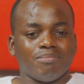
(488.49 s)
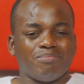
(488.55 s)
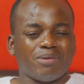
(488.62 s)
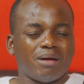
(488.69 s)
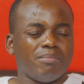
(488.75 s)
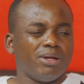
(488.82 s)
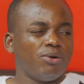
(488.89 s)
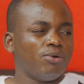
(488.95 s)
It
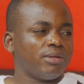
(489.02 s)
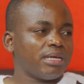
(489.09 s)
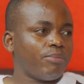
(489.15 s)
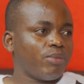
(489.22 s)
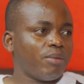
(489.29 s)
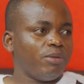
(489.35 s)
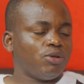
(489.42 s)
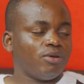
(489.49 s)
probably goes
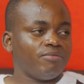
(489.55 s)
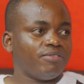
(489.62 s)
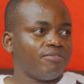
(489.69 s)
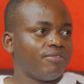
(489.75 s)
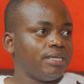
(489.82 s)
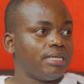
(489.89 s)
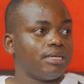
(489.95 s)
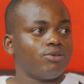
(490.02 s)
somewhere between
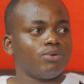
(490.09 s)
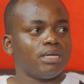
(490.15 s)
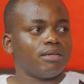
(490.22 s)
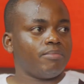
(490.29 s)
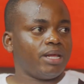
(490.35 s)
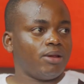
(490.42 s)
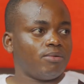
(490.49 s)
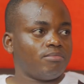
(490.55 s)
15 and 20
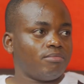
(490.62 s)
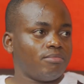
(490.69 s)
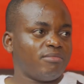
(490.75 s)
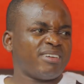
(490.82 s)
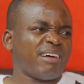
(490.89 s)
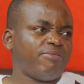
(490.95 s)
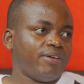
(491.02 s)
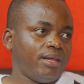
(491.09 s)
million,
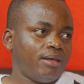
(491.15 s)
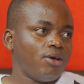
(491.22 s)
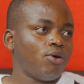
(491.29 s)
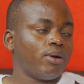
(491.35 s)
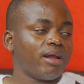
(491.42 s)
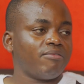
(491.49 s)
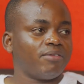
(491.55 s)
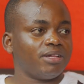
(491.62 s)
roughly,
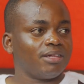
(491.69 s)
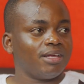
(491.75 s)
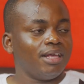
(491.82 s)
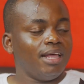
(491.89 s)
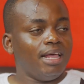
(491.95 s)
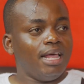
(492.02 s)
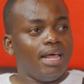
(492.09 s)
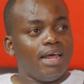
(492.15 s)
on average.
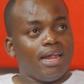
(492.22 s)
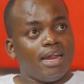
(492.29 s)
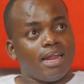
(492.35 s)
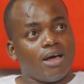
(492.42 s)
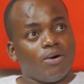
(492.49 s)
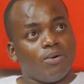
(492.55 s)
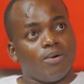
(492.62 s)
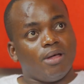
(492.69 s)

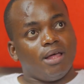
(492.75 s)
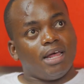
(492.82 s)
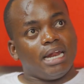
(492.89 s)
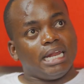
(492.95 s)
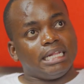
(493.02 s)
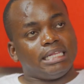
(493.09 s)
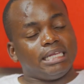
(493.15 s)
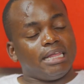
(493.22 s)
Now,
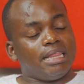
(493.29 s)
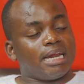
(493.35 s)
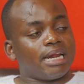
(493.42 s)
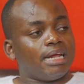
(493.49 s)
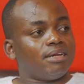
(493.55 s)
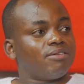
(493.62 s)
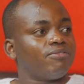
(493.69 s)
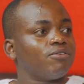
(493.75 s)
let's say the
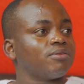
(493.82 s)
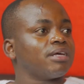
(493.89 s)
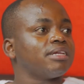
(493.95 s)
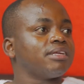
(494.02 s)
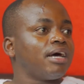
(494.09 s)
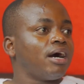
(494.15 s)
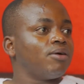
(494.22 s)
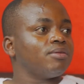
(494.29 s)
rent for
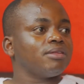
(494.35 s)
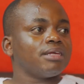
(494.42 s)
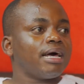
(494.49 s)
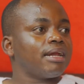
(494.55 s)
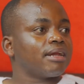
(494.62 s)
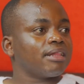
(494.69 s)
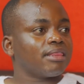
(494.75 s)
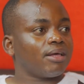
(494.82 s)
such a house is
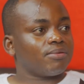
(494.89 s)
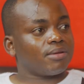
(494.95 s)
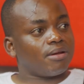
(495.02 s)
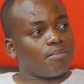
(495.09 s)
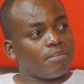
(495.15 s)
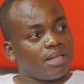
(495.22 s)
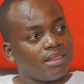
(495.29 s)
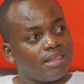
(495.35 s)
100,000 a
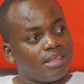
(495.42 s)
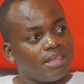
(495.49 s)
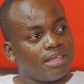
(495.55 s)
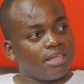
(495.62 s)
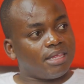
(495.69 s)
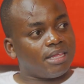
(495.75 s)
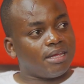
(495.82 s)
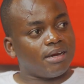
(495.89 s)
month,
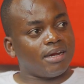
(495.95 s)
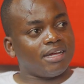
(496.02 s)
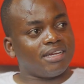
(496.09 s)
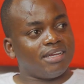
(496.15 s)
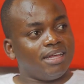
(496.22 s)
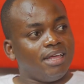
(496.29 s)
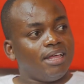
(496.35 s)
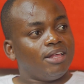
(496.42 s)
right?
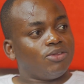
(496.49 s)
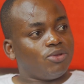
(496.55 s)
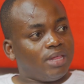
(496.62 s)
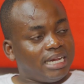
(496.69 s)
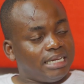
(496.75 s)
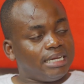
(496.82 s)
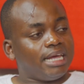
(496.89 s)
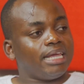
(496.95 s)
So
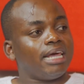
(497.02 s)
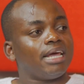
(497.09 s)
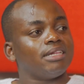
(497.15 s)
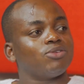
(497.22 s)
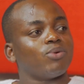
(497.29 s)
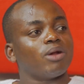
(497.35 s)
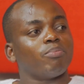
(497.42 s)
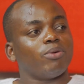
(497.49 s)
that in a year,
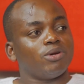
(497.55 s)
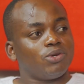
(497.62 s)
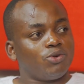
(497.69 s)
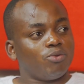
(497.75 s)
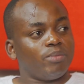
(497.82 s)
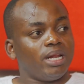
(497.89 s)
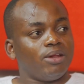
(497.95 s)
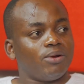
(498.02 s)
it's
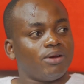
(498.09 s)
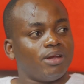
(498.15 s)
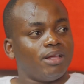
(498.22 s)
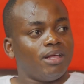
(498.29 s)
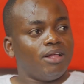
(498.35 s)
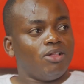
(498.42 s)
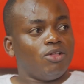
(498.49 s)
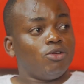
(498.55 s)
1.2 million.
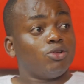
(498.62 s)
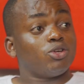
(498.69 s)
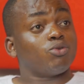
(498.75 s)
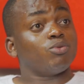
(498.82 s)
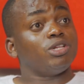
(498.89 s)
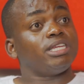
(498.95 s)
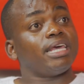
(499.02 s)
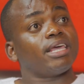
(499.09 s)
So it
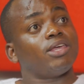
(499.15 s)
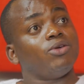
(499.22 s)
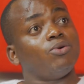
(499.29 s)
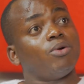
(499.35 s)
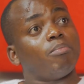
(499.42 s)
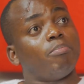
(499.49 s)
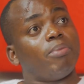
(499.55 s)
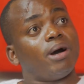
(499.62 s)
will take
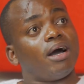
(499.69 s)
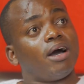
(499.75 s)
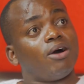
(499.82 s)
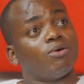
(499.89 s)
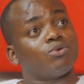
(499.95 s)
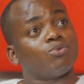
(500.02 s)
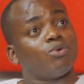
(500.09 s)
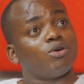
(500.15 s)
you
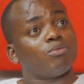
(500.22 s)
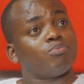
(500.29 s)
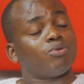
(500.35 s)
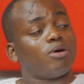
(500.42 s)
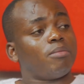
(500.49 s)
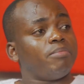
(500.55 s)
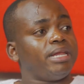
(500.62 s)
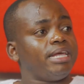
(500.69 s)
about,
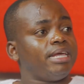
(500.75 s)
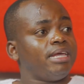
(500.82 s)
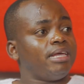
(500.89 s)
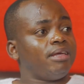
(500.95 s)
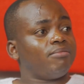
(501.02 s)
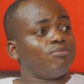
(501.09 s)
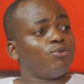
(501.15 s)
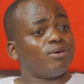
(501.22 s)

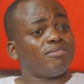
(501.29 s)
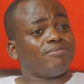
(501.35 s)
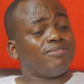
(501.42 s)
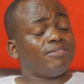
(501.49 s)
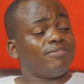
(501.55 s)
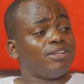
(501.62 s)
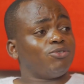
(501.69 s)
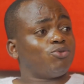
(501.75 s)

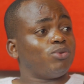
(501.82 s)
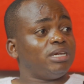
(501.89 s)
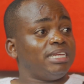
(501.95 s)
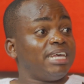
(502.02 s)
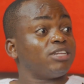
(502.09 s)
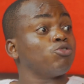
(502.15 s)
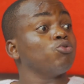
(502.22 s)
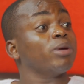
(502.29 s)
15 to 20
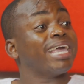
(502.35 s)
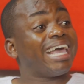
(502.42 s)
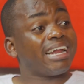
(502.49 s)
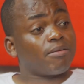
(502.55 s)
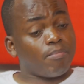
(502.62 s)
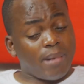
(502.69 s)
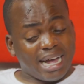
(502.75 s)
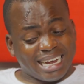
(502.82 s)
years to
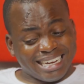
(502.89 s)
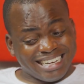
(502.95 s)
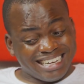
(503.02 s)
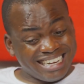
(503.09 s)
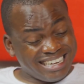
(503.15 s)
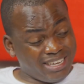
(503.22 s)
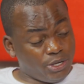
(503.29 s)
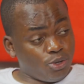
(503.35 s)
get back
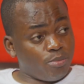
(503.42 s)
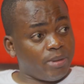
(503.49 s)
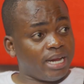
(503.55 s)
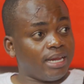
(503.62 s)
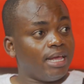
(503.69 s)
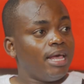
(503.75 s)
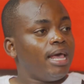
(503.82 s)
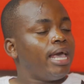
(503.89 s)
just your
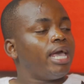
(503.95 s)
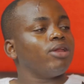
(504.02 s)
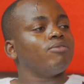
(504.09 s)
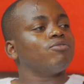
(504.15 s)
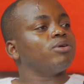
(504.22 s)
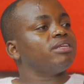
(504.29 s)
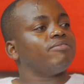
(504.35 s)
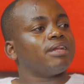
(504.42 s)
money. And you've
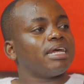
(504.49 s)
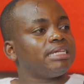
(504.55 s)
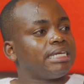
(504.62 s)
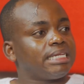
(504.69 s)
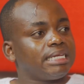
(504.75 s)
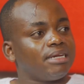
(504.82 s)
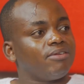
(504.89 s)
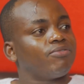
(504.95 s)
not even
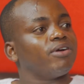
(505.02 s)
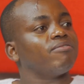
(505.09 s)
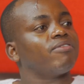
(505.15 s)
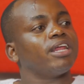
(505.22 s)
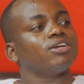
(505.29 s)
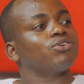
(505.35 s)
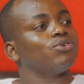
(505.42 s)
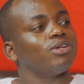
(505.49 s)
adjusted it for
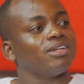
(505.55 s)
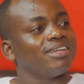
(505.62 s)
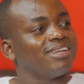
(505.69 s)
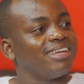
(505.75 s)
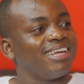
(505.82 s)
inflation.